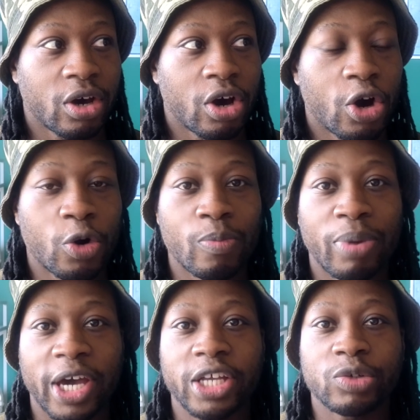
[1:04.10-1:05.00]
home
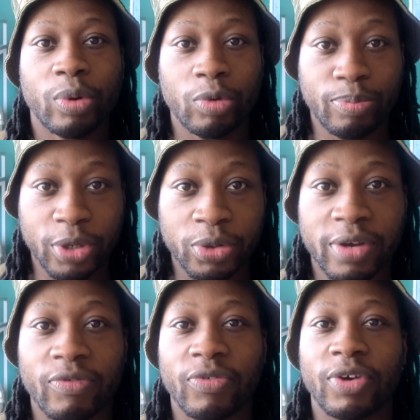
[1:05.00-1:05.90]
page where we build
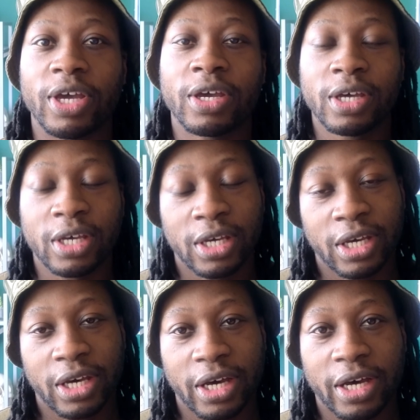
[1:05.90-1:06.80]
everything
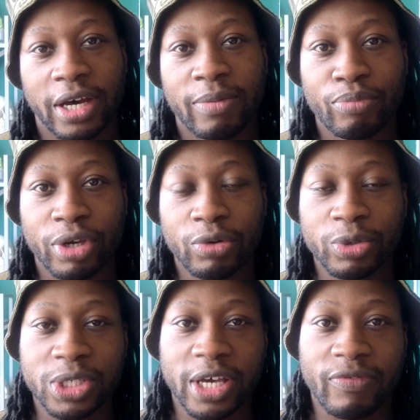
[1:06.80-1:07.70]
and bring it all
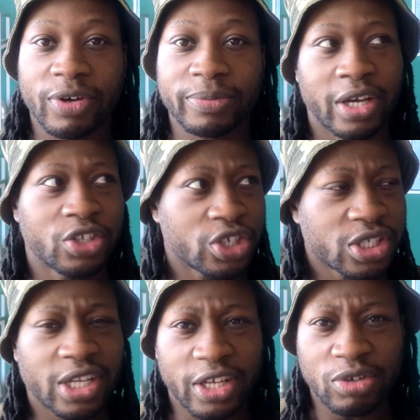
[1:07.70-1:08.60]
together. Just
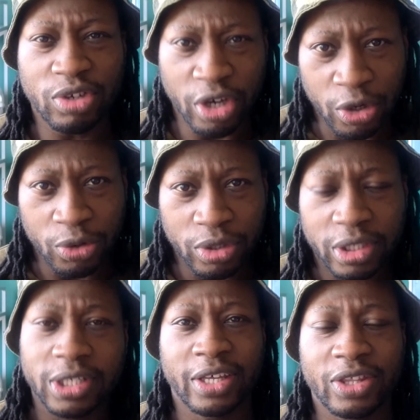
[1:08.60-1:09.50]
to let you know,
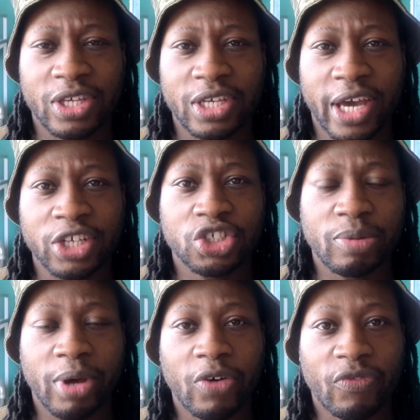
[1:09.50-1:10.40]
the
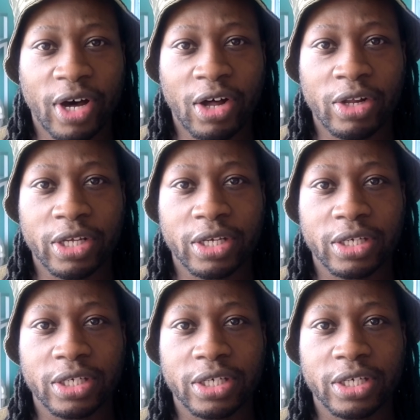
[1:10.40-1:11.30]
HTML file,
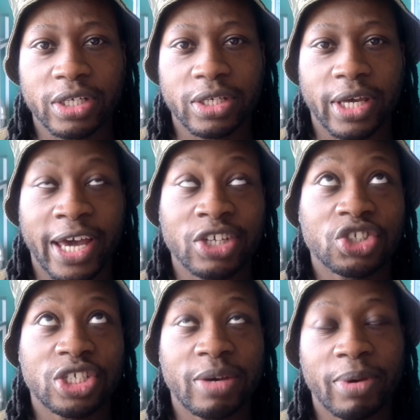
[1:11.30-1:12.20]

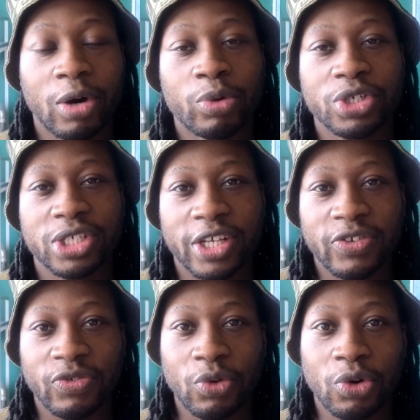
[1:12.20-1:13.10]
HTML, which stands
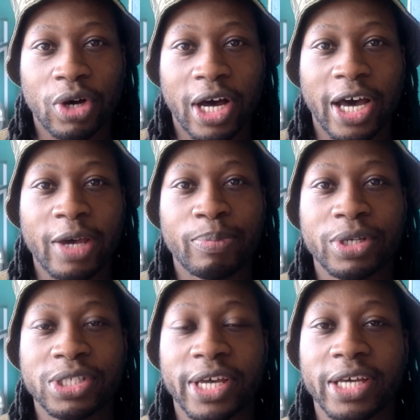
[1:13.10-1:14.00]
for
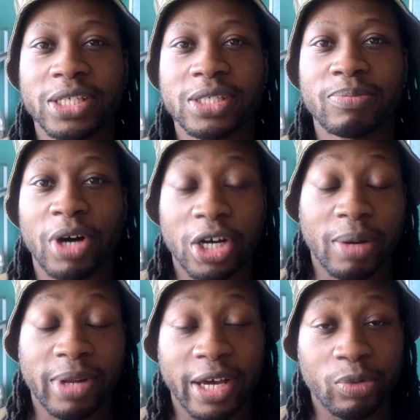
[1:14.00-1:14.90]
Hypertext Markup
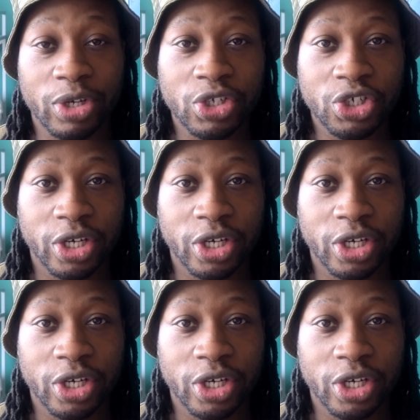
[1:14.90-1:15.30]
Language,